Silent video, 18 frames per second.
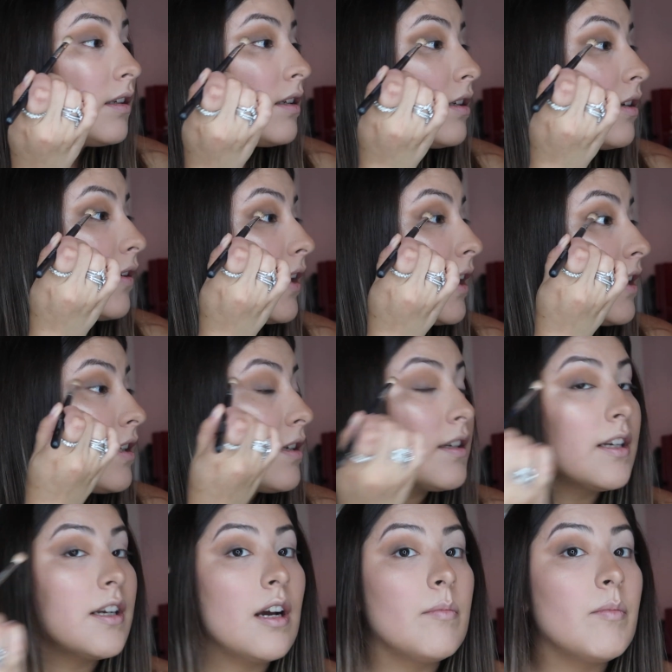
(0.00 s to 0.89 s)
so that it
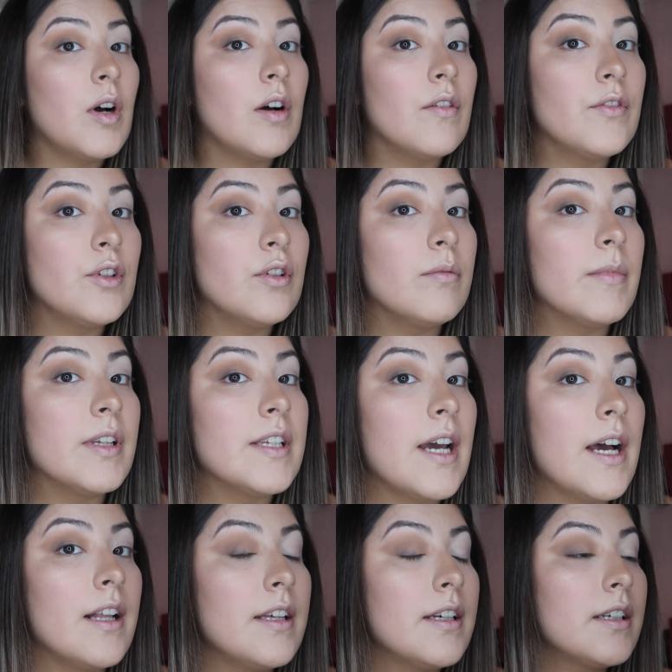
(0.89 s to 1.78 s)
doesn't come off too
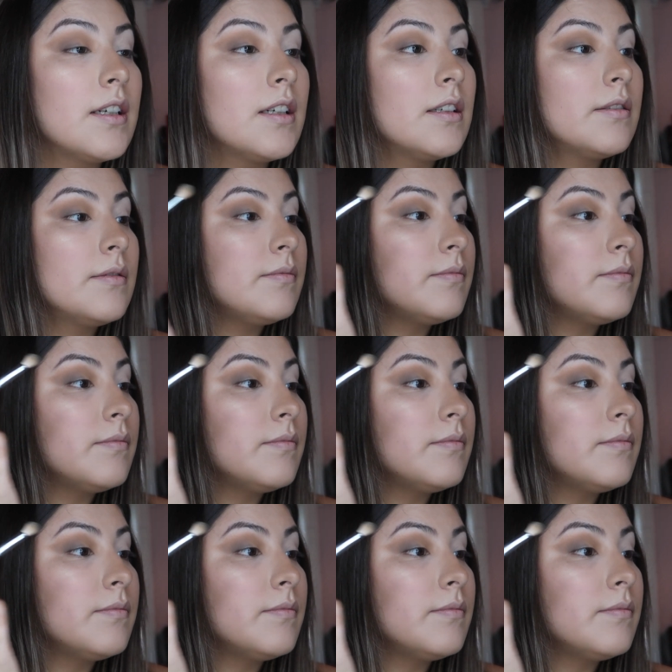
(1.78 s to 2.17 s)
metallic.